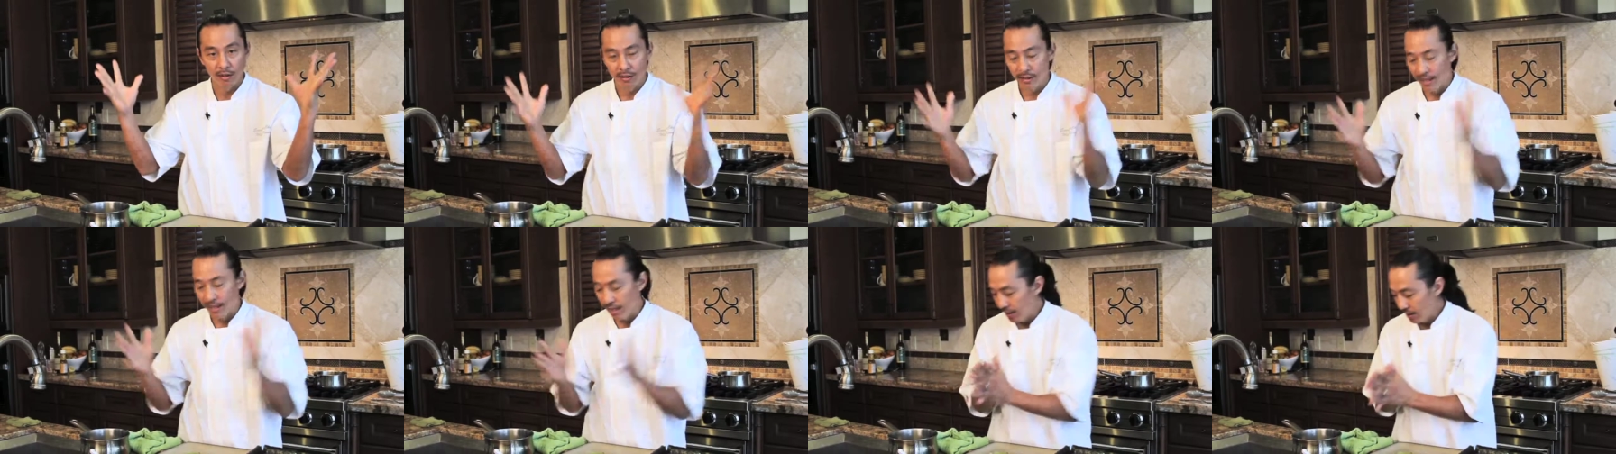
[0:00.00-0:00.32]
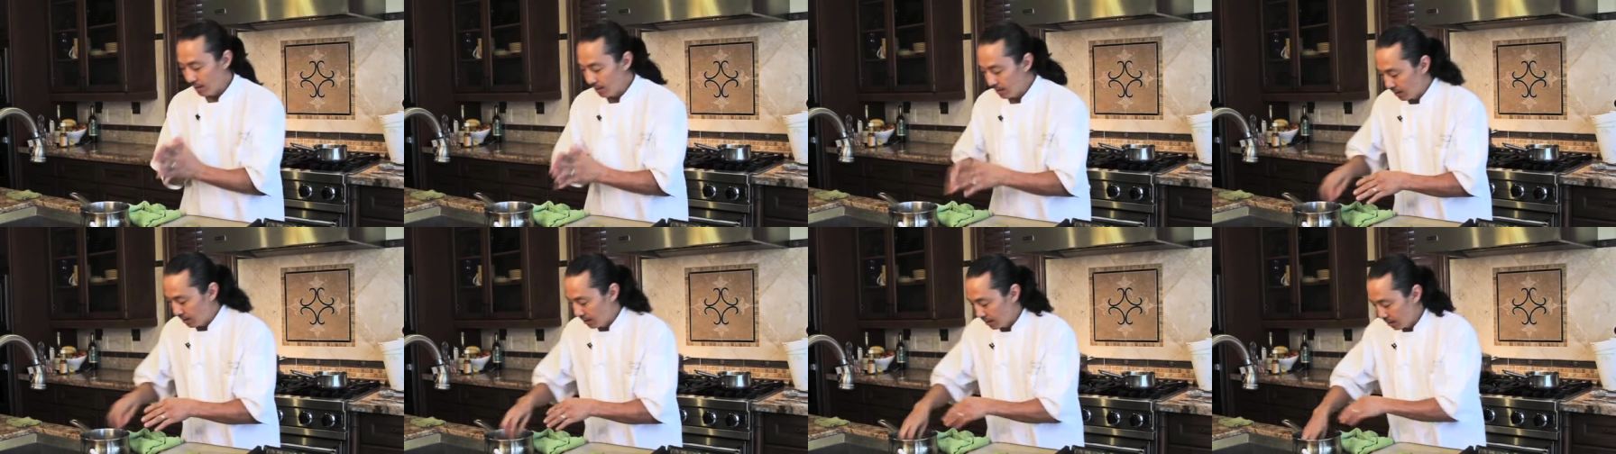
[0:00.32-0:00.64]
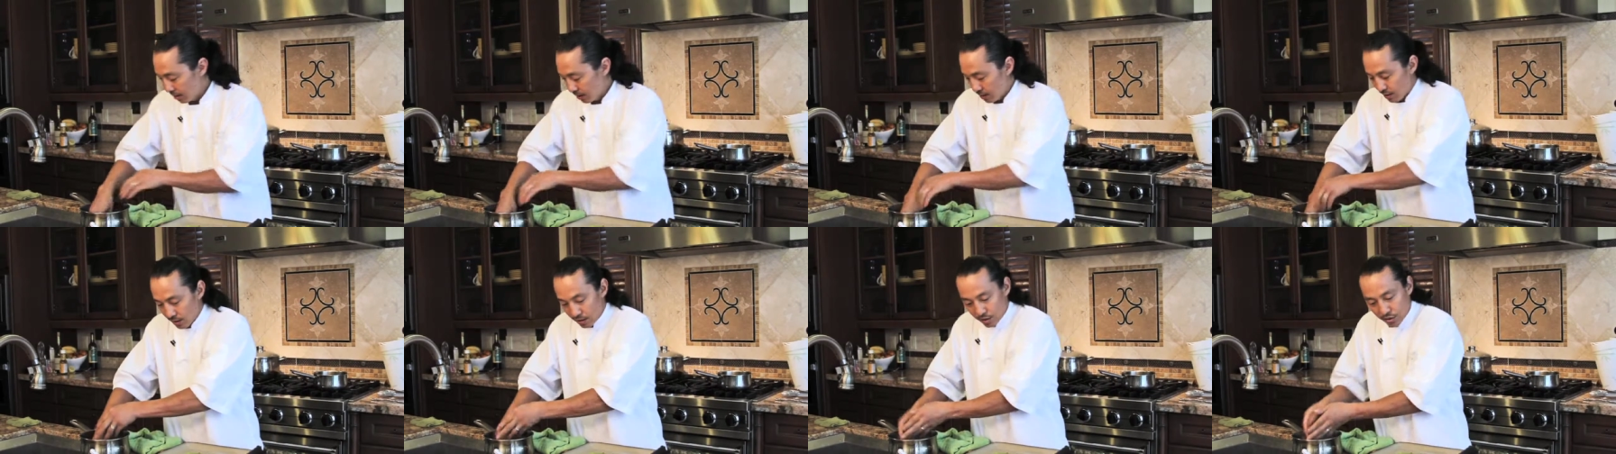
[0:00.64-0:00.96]
okay?
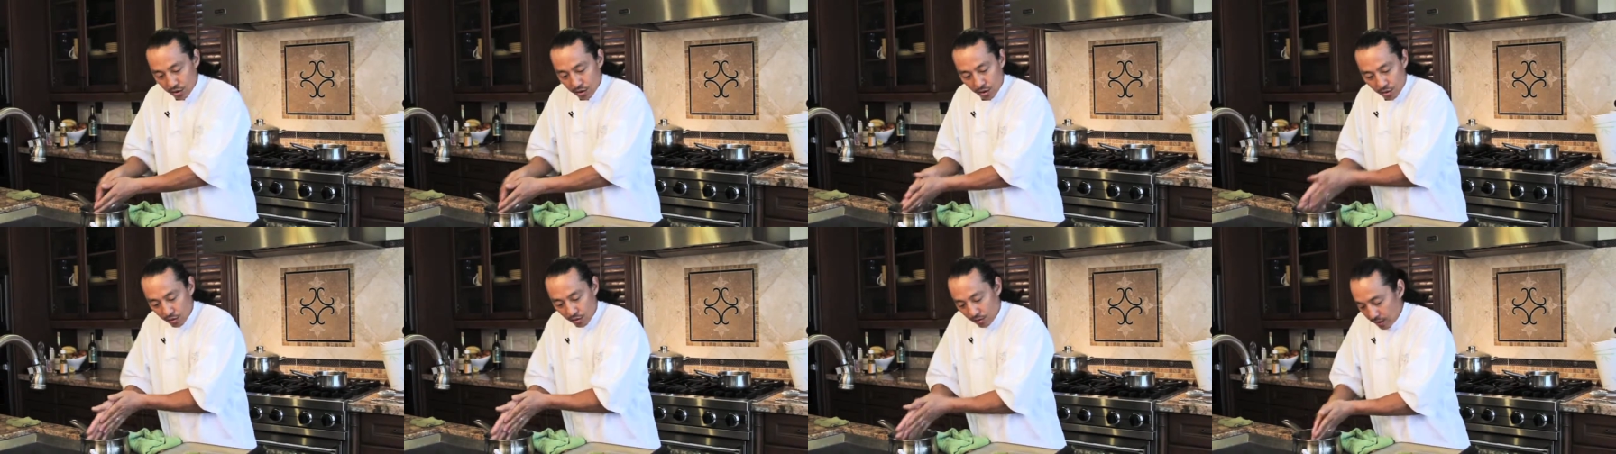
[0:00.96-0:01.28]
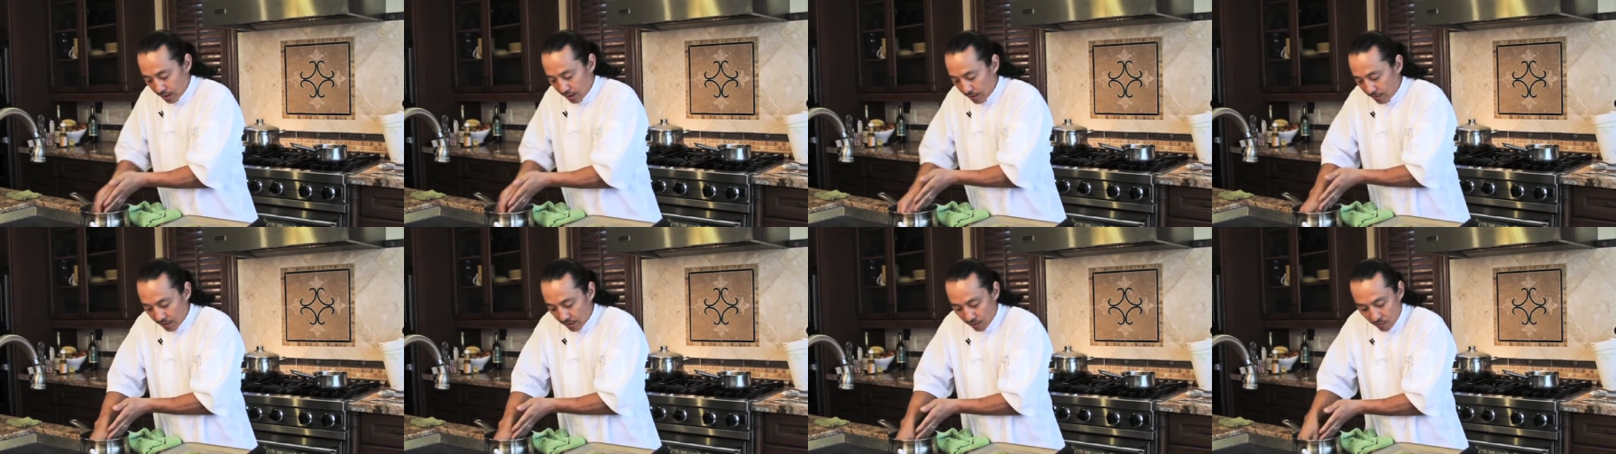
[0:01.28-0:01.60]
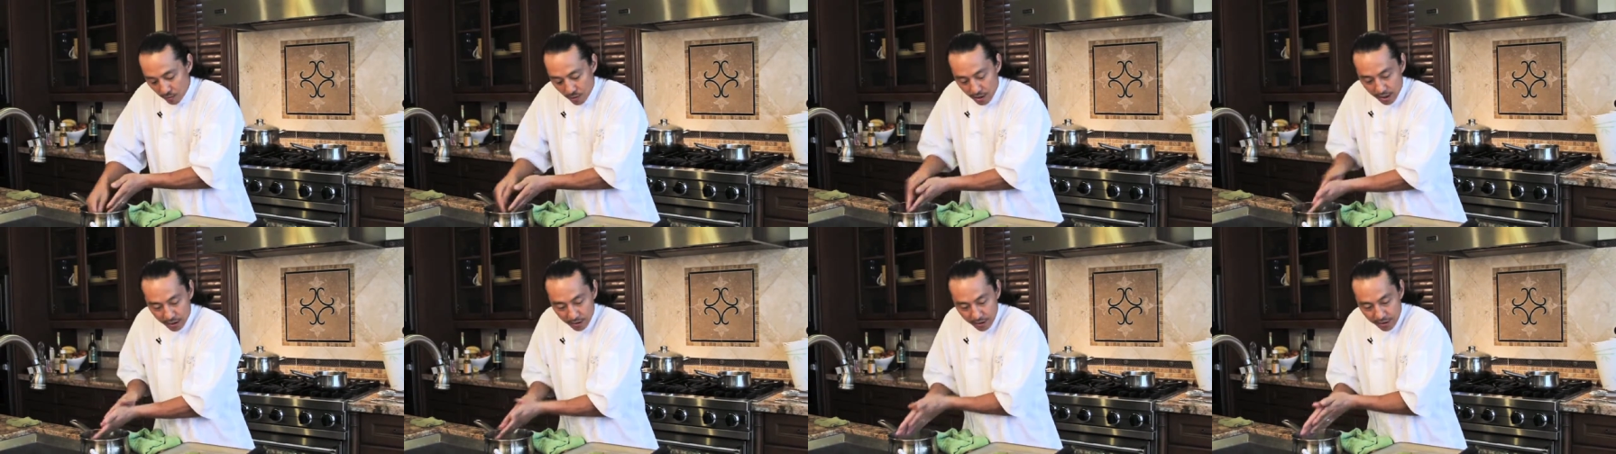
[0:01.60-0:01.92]
So a little bit of
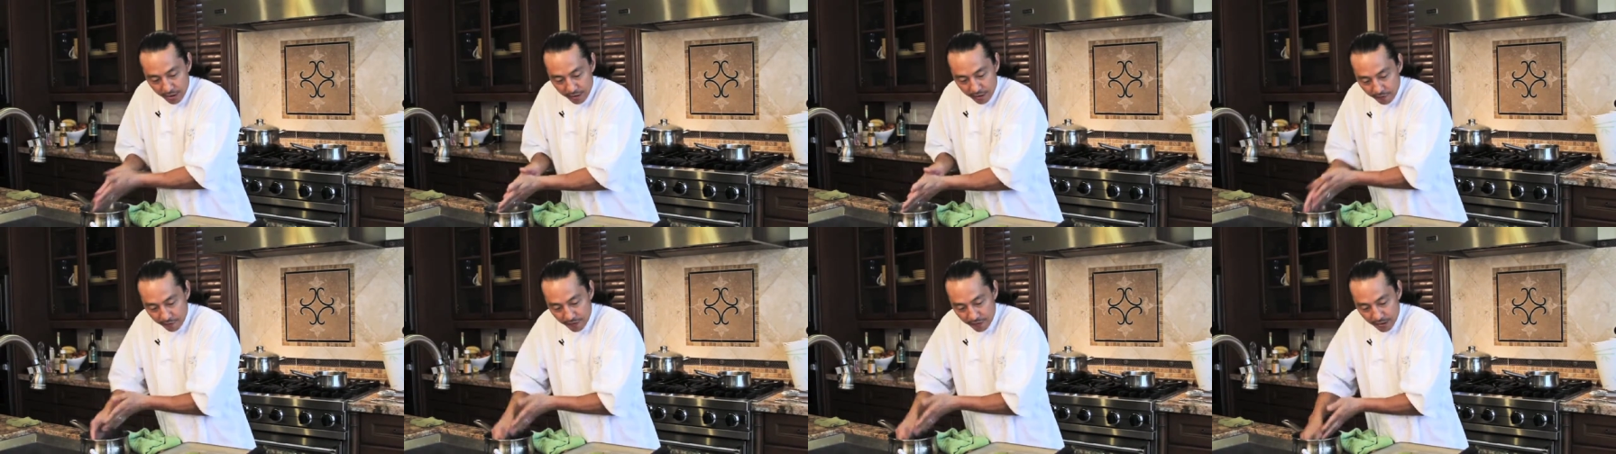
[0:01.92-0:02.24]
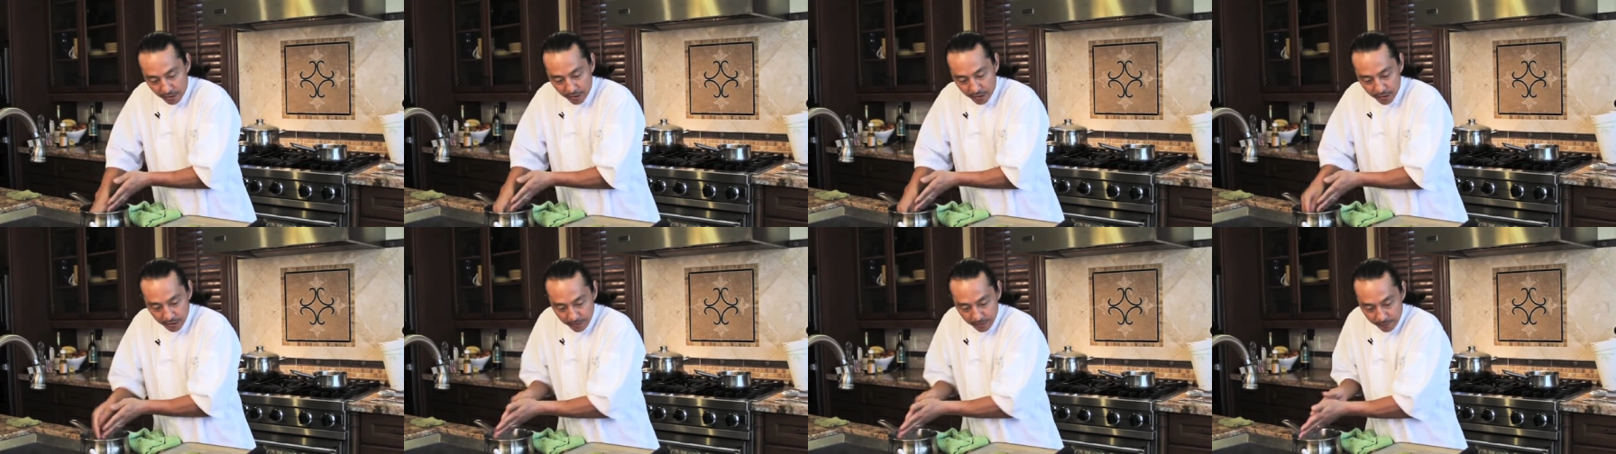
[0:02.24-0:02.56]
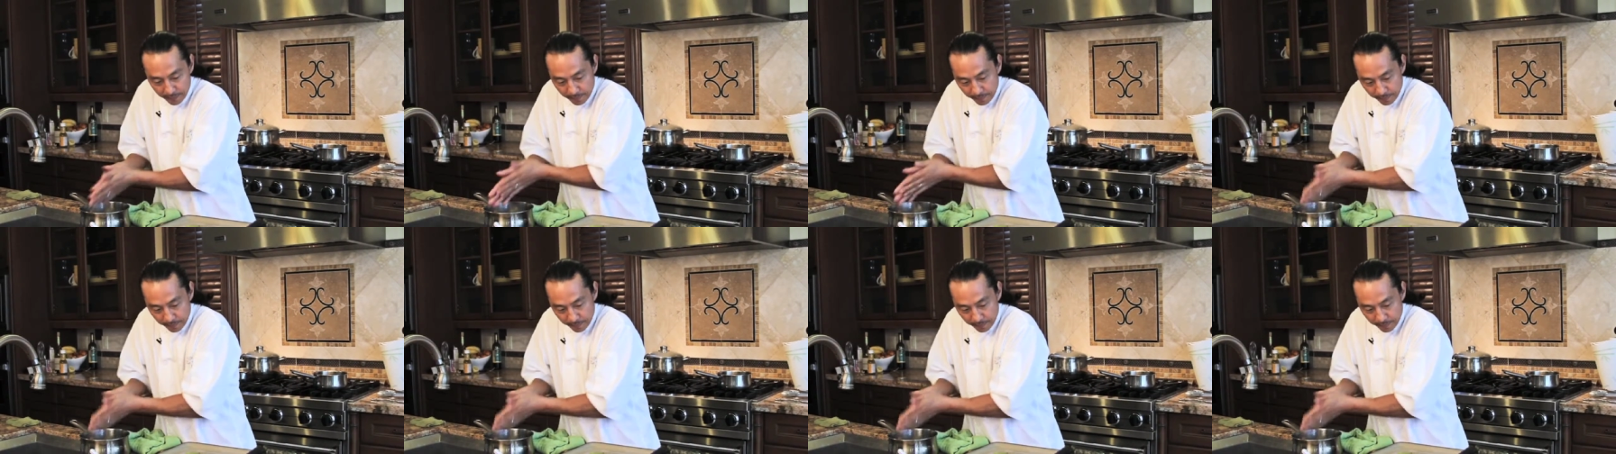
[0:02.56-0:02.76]
water in your fingers.